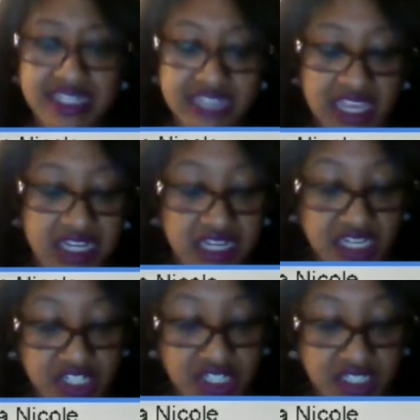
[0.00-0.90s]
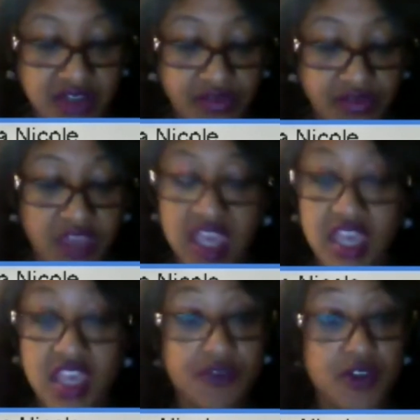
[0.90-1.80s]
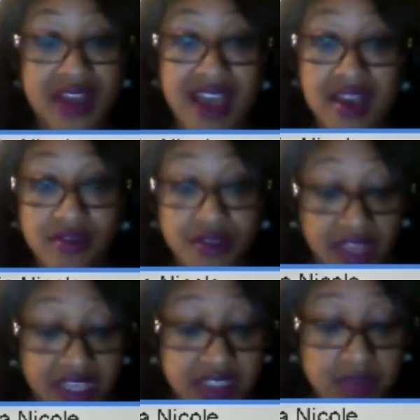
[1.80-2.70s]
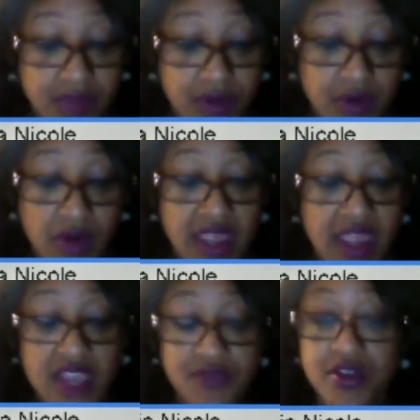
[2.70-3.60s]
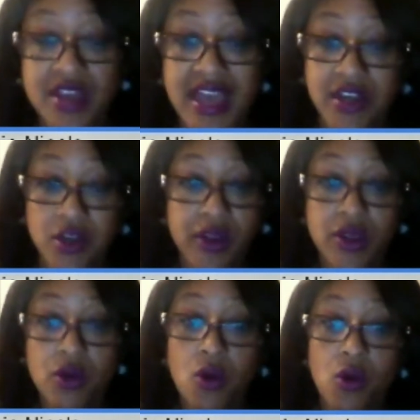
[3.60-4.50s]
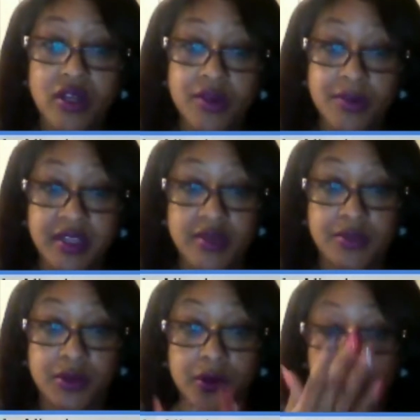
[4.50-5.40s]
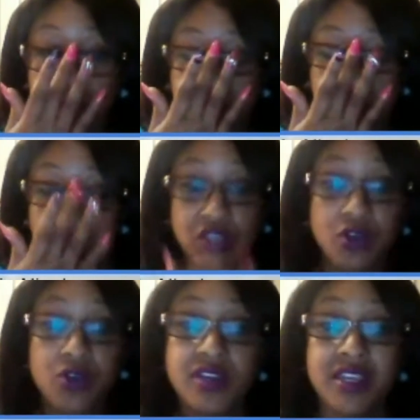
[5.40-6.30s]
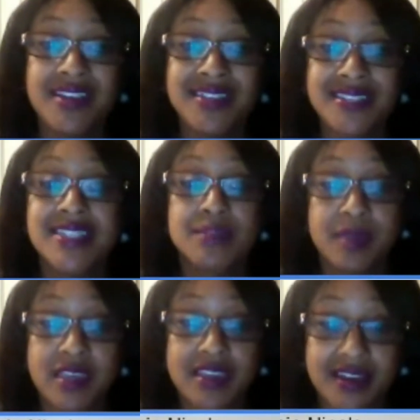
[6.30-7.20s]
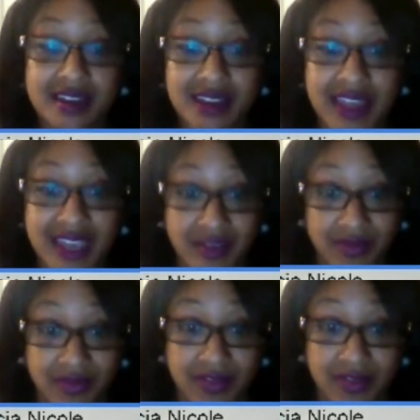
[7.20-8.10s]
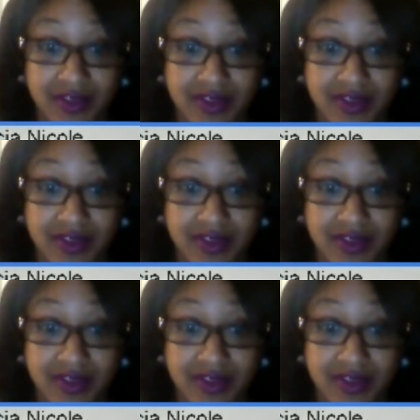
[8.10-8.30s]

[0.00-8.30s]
take initiative, if you're not flexible, if you're not loyal or dependable, you need to speak life.